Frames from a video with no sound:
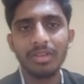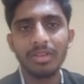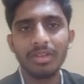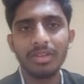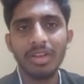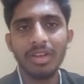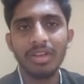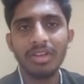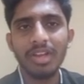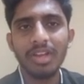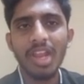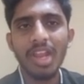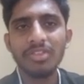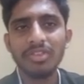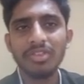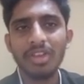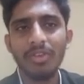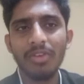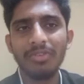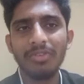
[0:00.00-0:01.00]
The
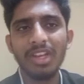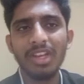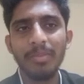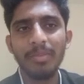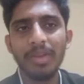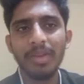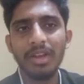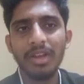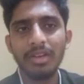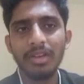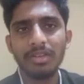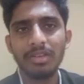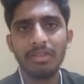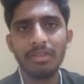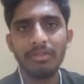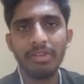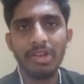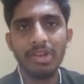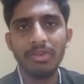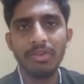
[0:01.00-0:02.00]
test of independence
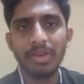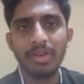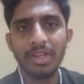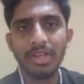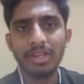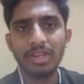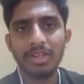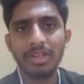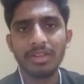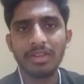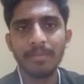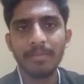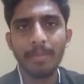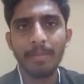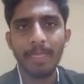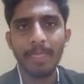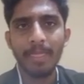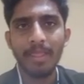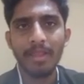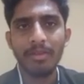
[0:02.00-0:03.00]
evaluates
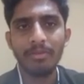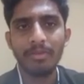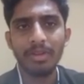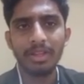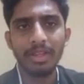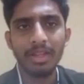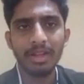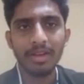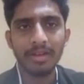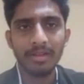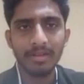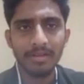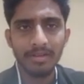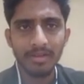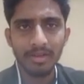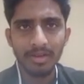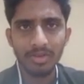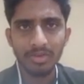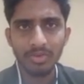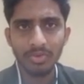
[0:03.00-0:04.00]
whether
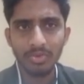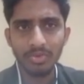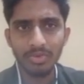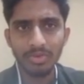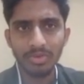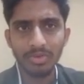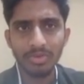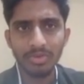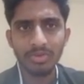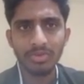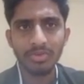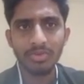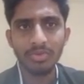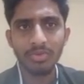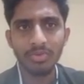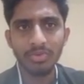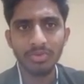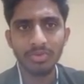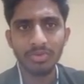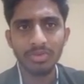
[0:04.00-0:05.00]

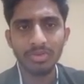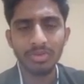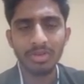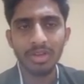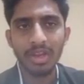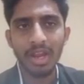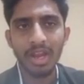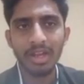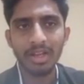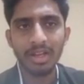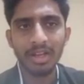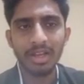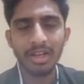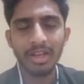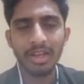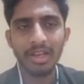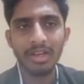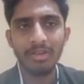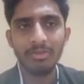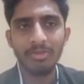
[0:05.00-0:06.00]
two
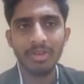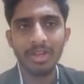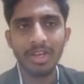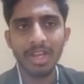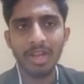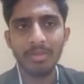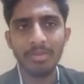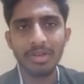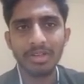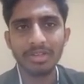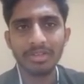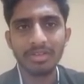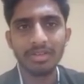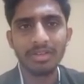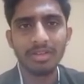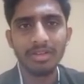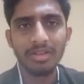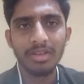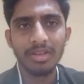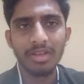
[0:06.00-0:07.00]
categorical variables
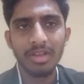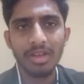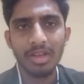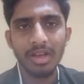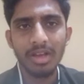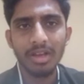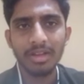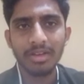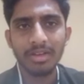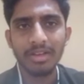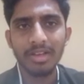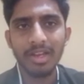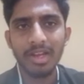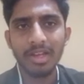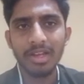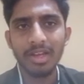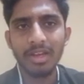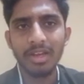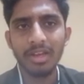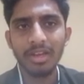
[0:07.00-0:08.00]
are
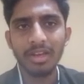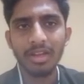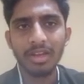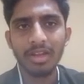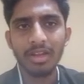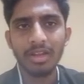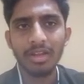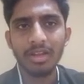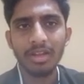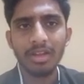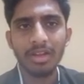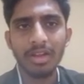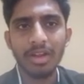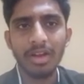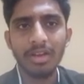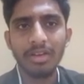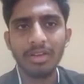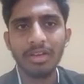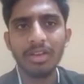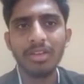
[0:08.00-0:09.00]
related in
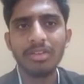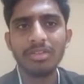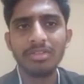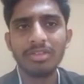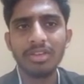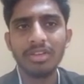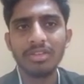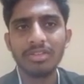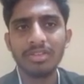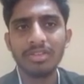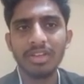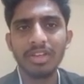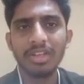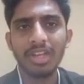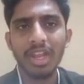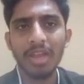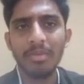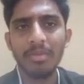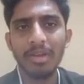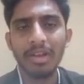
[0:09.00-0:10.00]
contingency
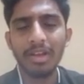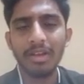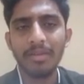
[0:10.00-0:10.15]
table.